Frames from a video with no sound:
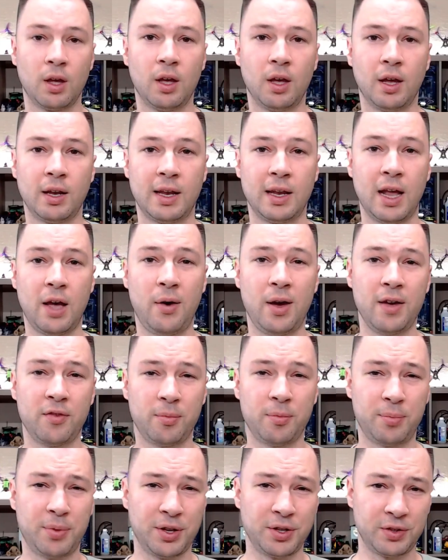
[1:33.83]
Now I have
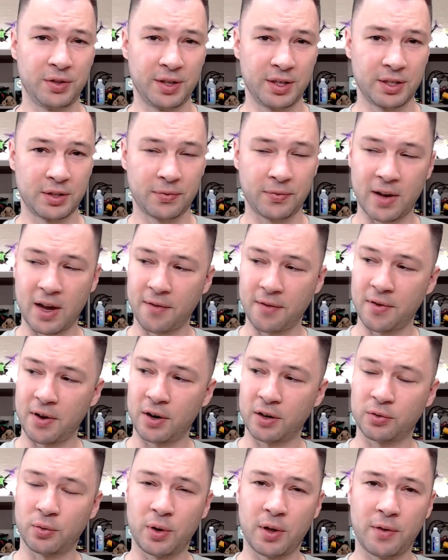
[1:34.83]
a bunch of these
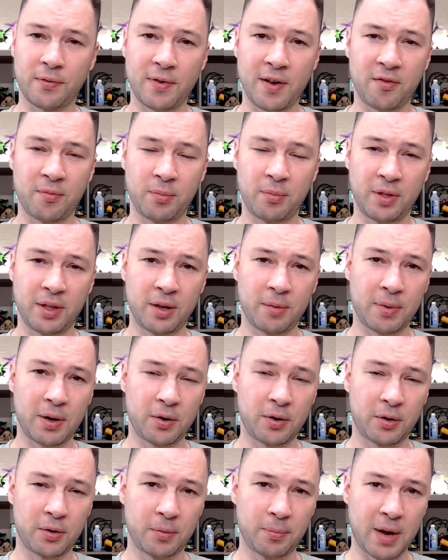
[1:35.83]
525 milliamp
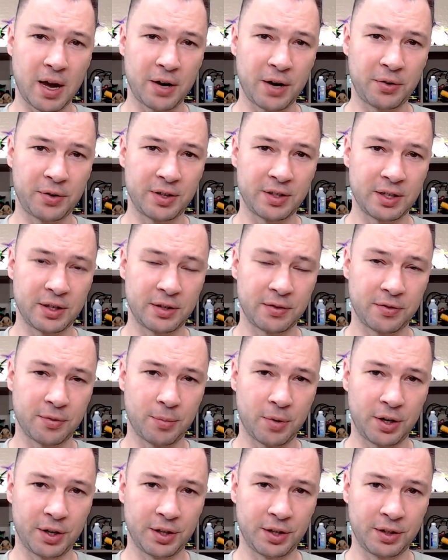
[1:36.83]
hour batteries here from
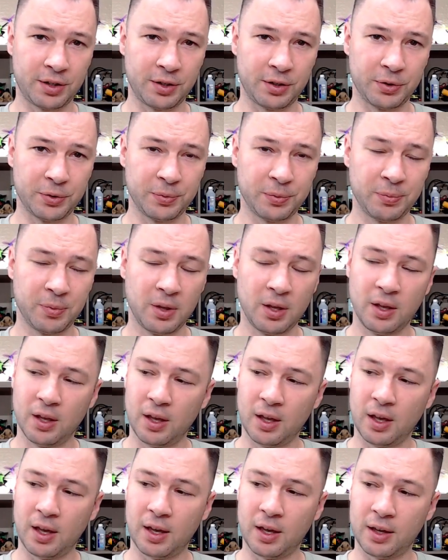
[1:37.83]
RDQ,
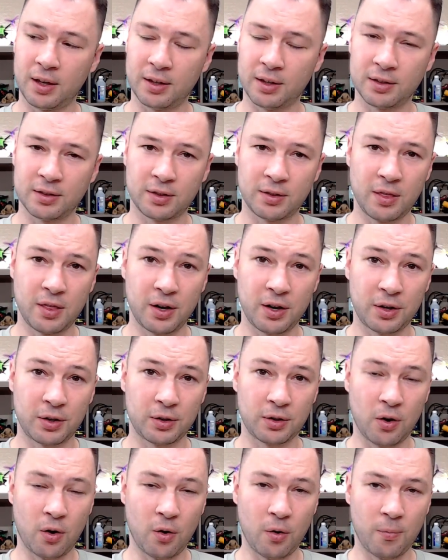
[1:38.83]
and
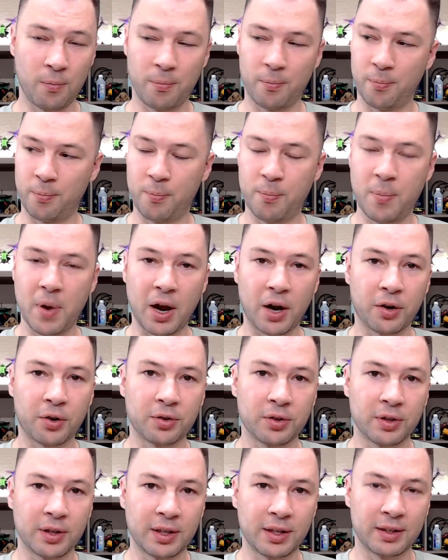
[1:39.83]
they're
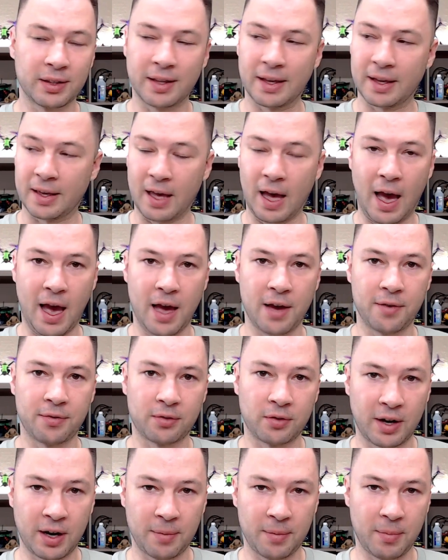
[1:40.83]
barely like a half
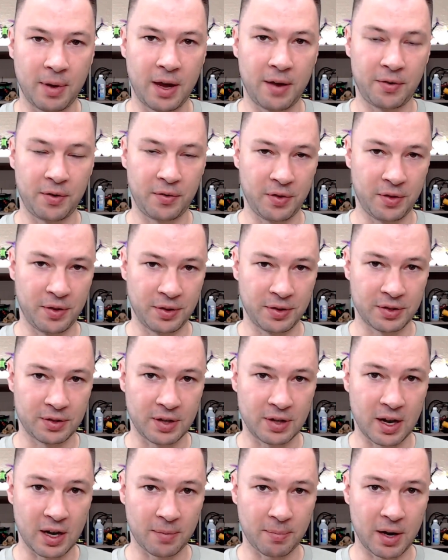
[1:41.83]
gram heavier than the
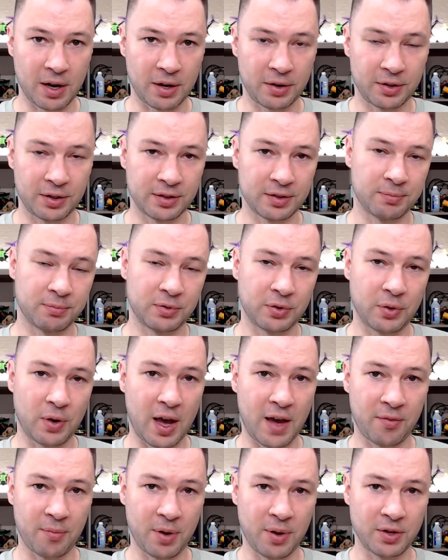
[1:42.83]
stock batteries. So I
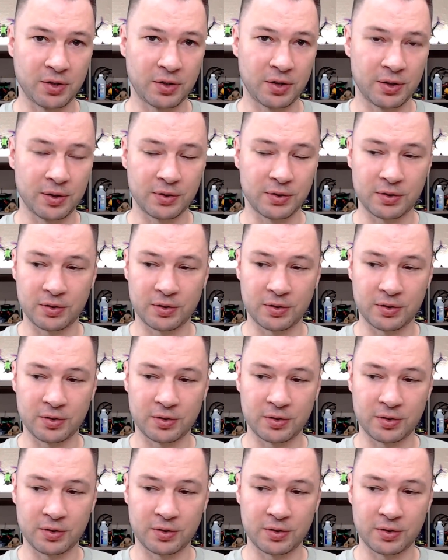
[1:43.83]
have a bunch of those.